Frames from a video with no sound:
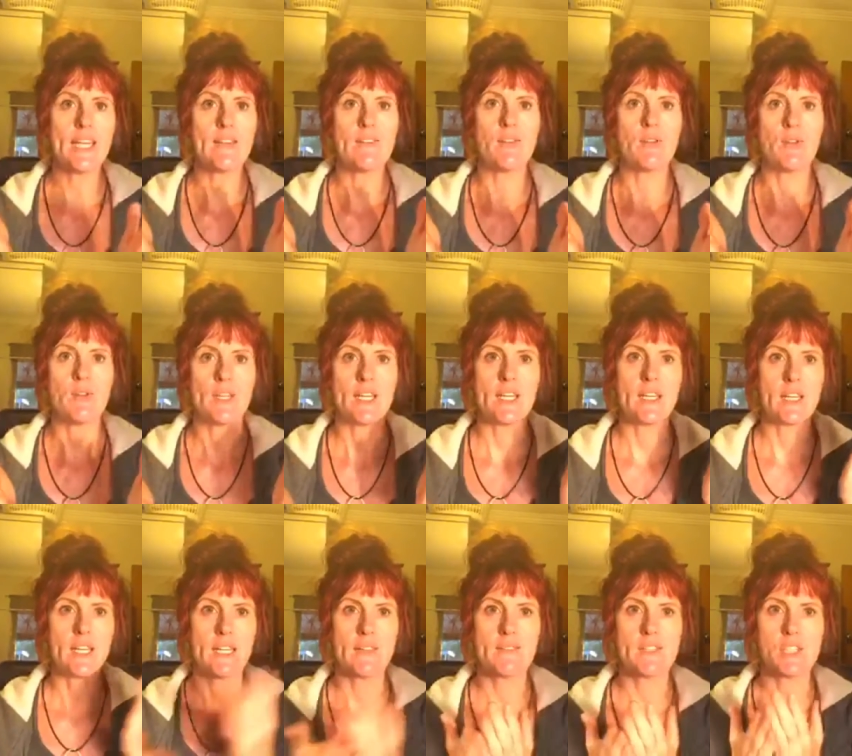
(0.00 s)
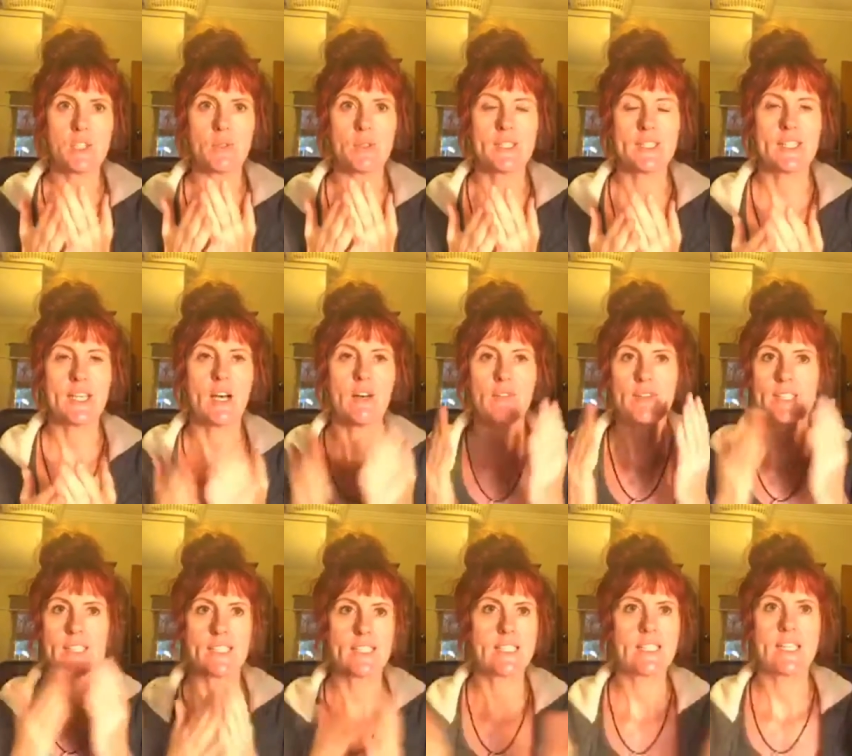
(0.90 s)
if you then leave it to itself,
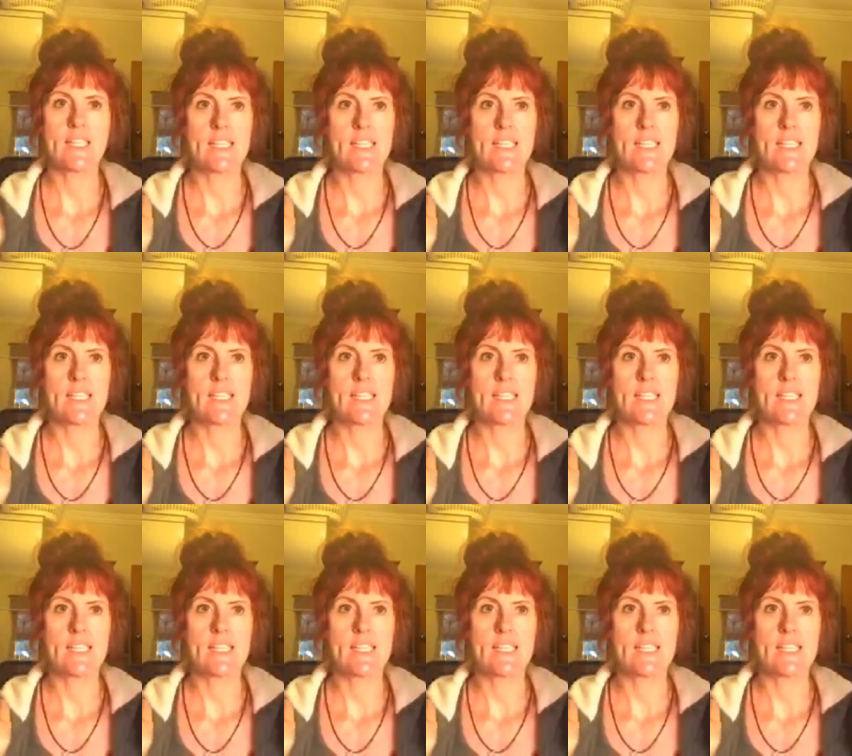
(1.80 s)
it's